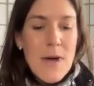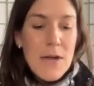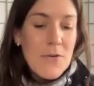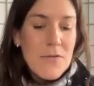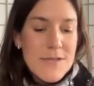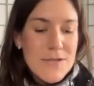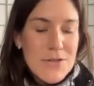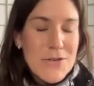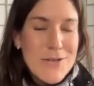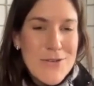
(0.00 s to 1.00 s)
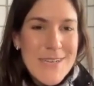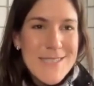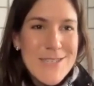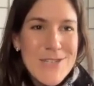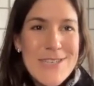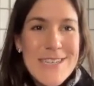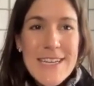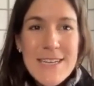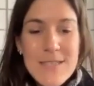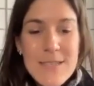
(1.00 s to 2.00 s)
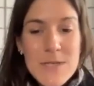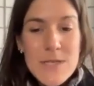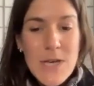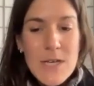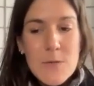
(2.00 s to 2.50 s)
I don't know if this is a good transition to get into massage,